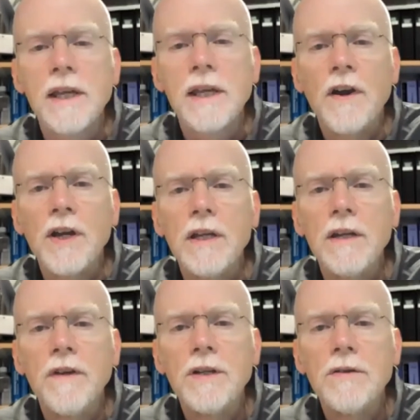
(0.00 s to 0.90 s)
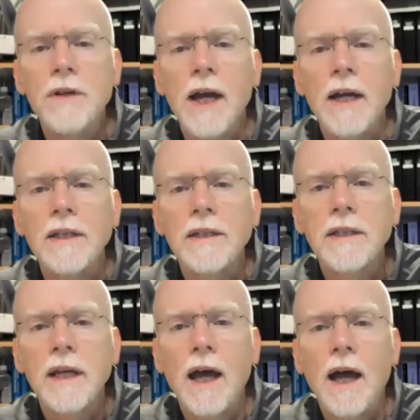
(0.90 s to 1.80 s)
very individualized.
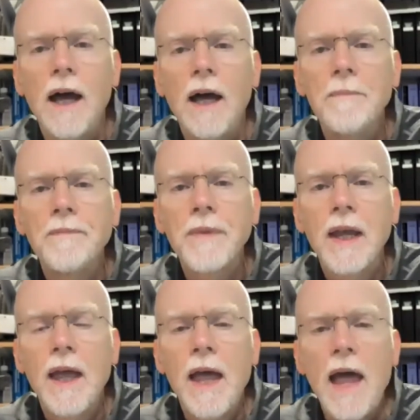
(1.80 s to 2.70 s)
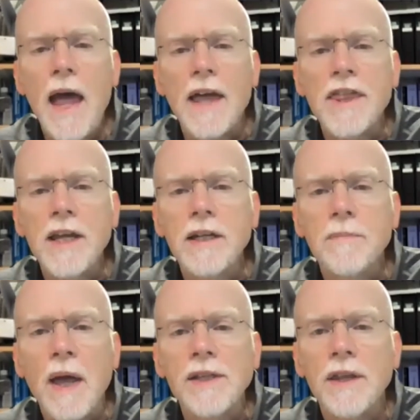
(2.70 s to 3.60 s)
And I think it
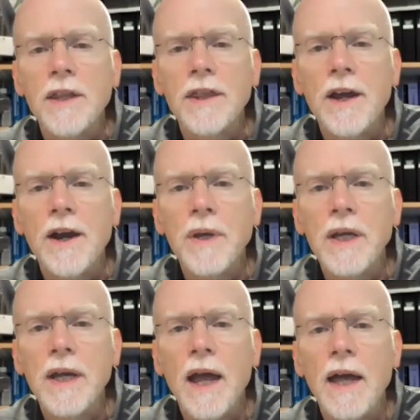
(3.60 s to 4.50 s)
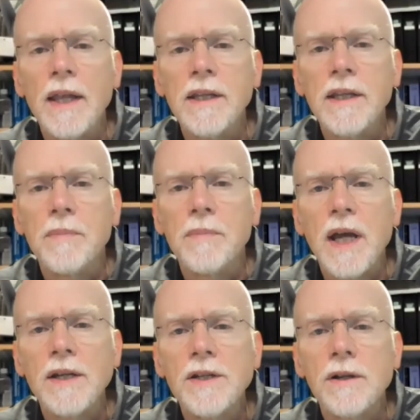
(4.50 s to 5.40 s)
depends on the therapy and the
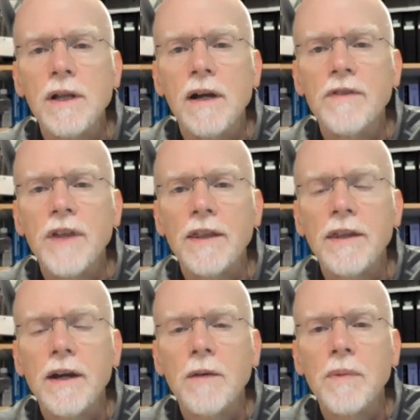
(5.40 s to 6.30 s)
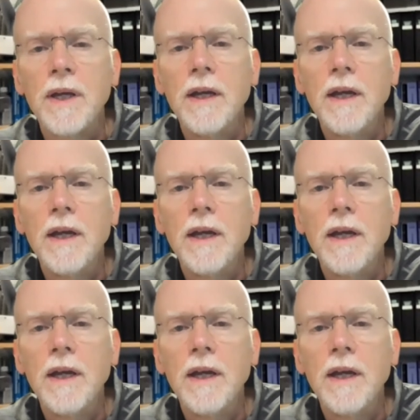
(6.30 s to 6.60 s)
potential of that therapy.